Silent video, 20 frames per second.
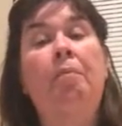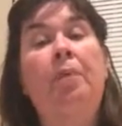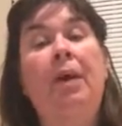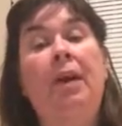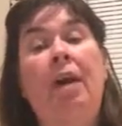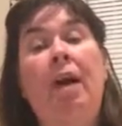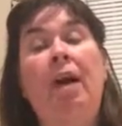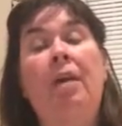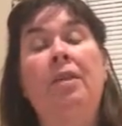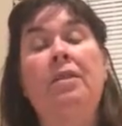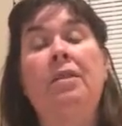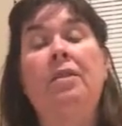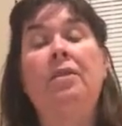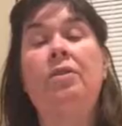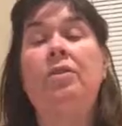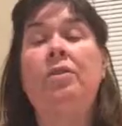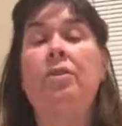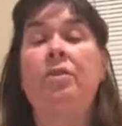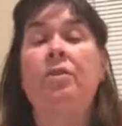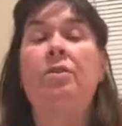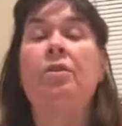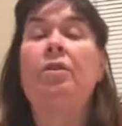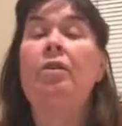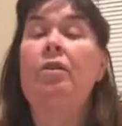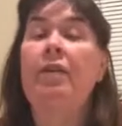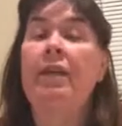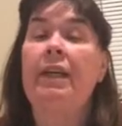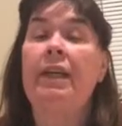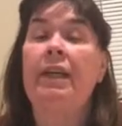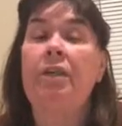But also, students are
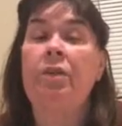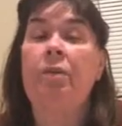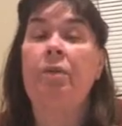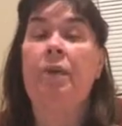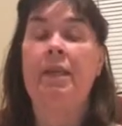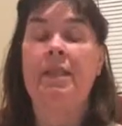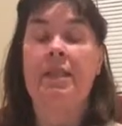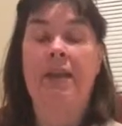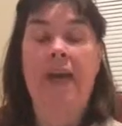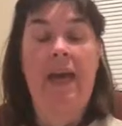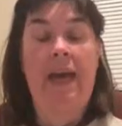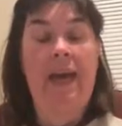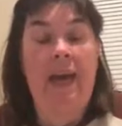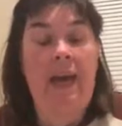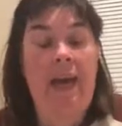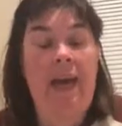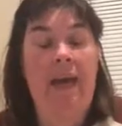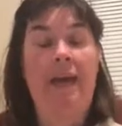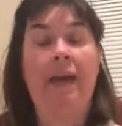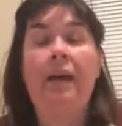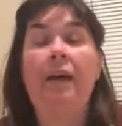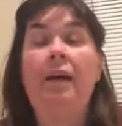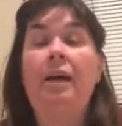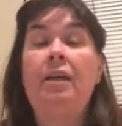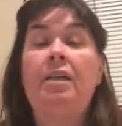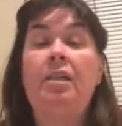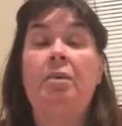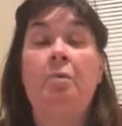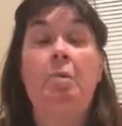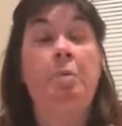looking to us,
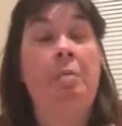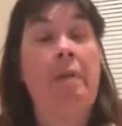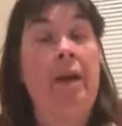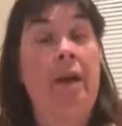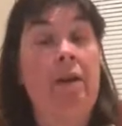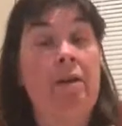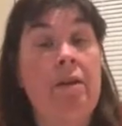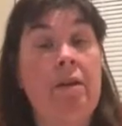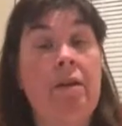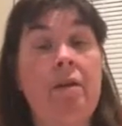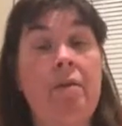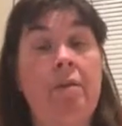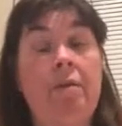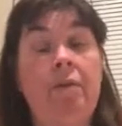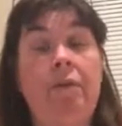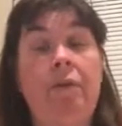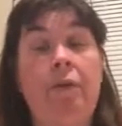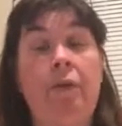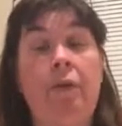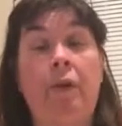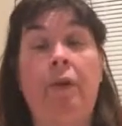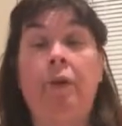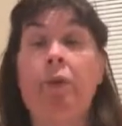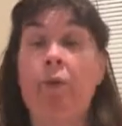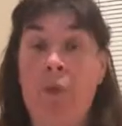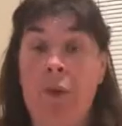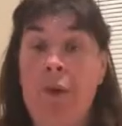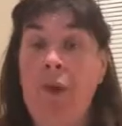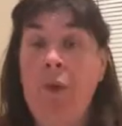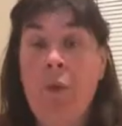to prepare them for the
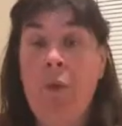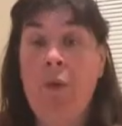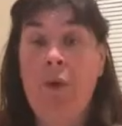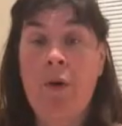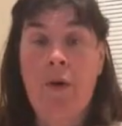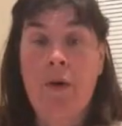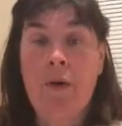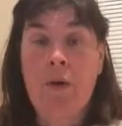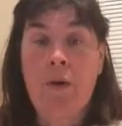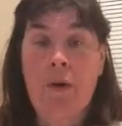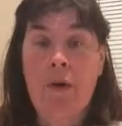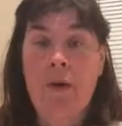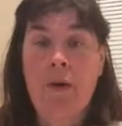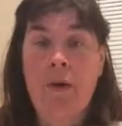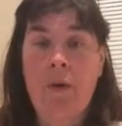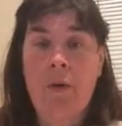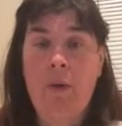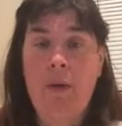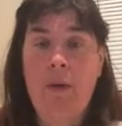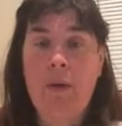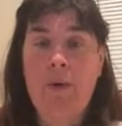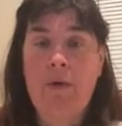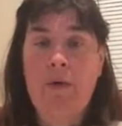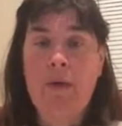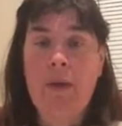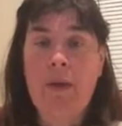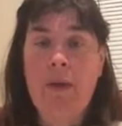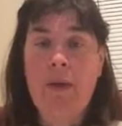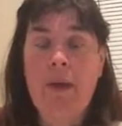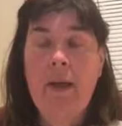real world, quote unquote.
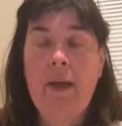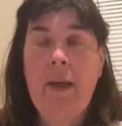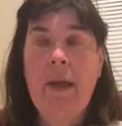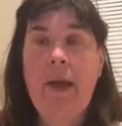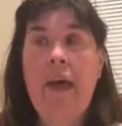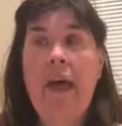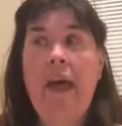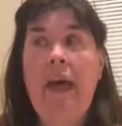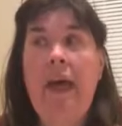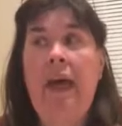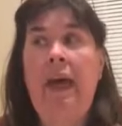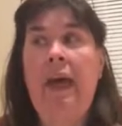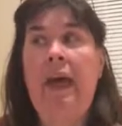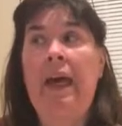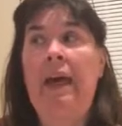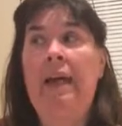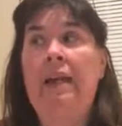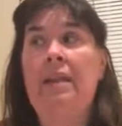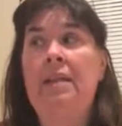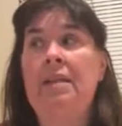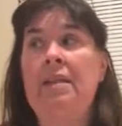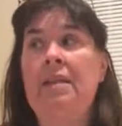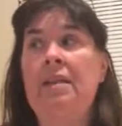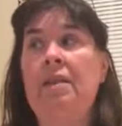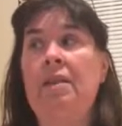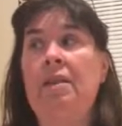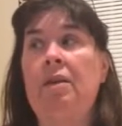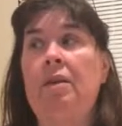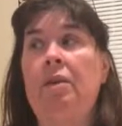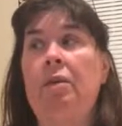And
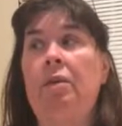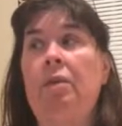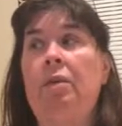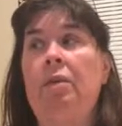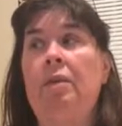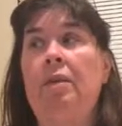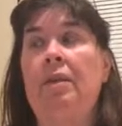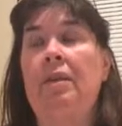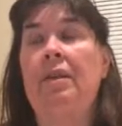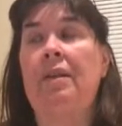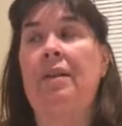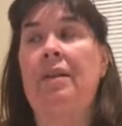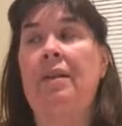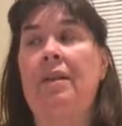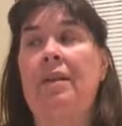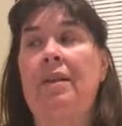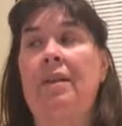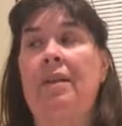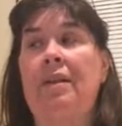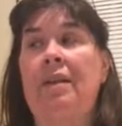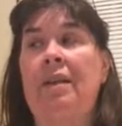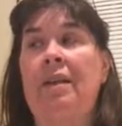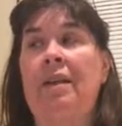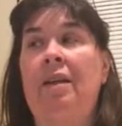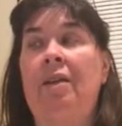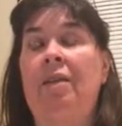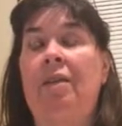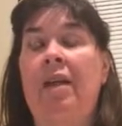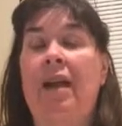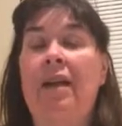so,
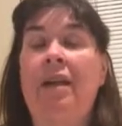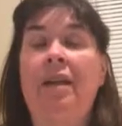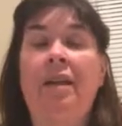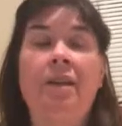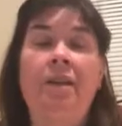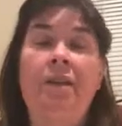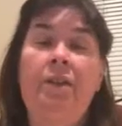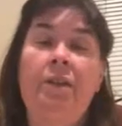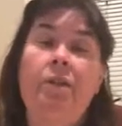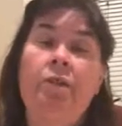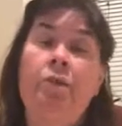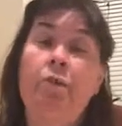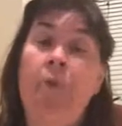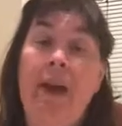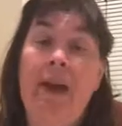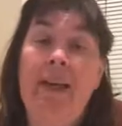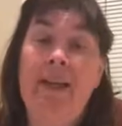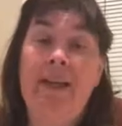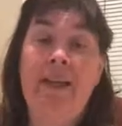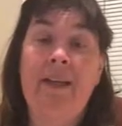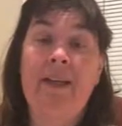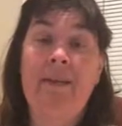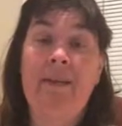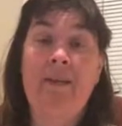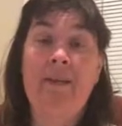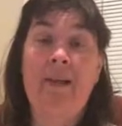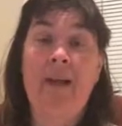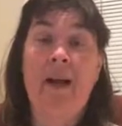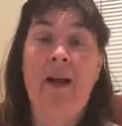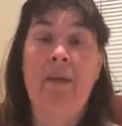that includes writing.
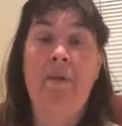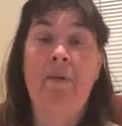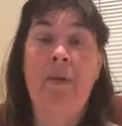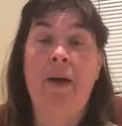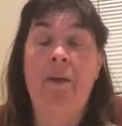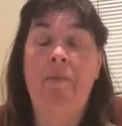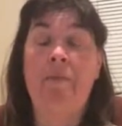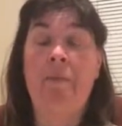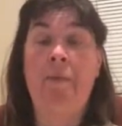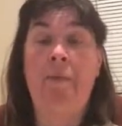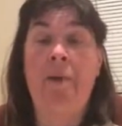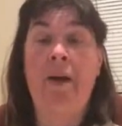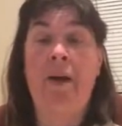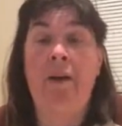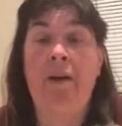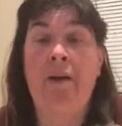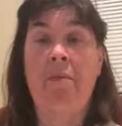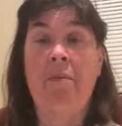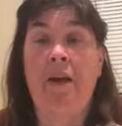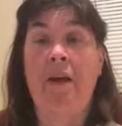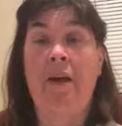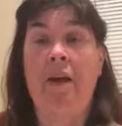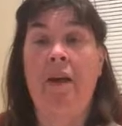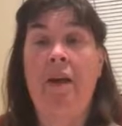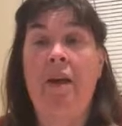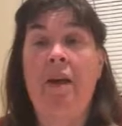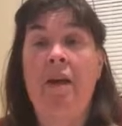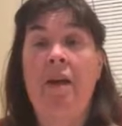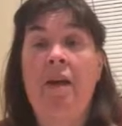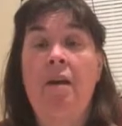I'm preparing my
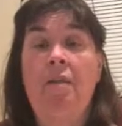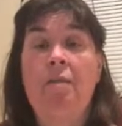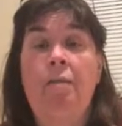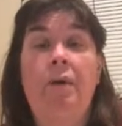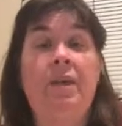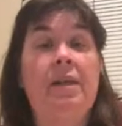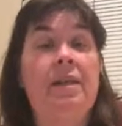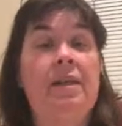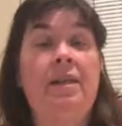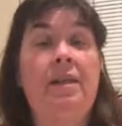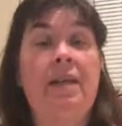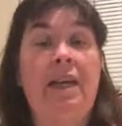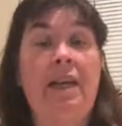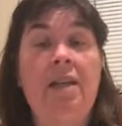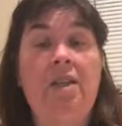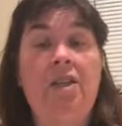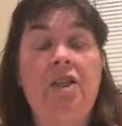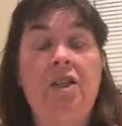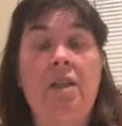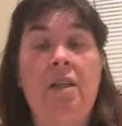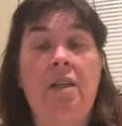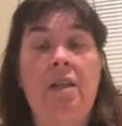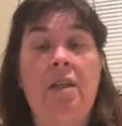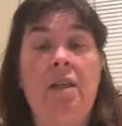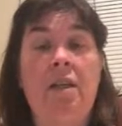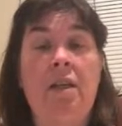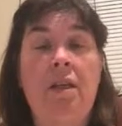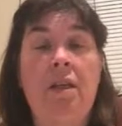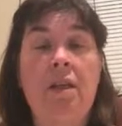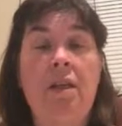presentation,
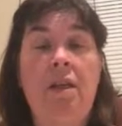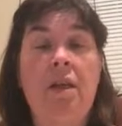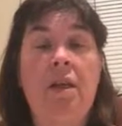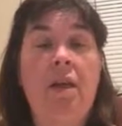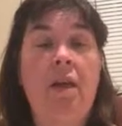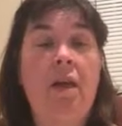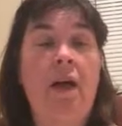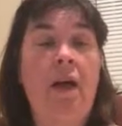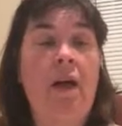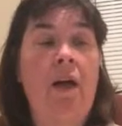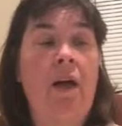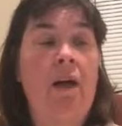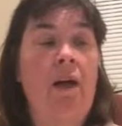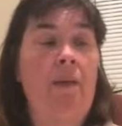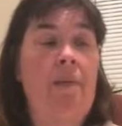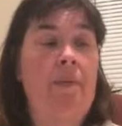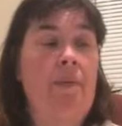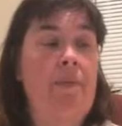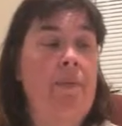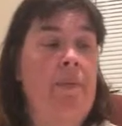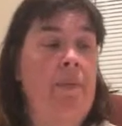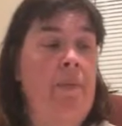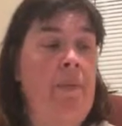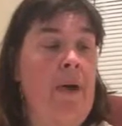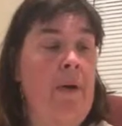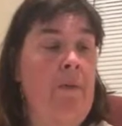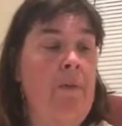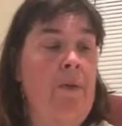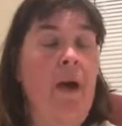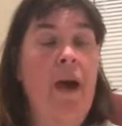
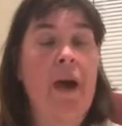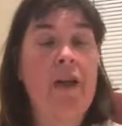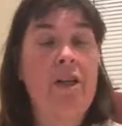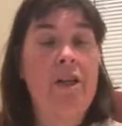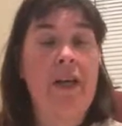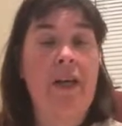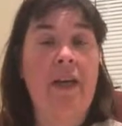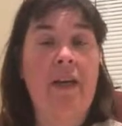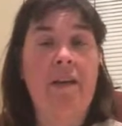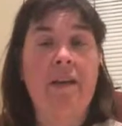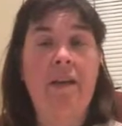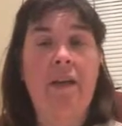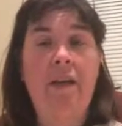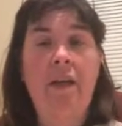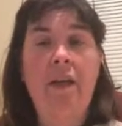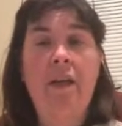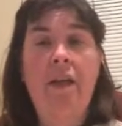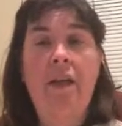my project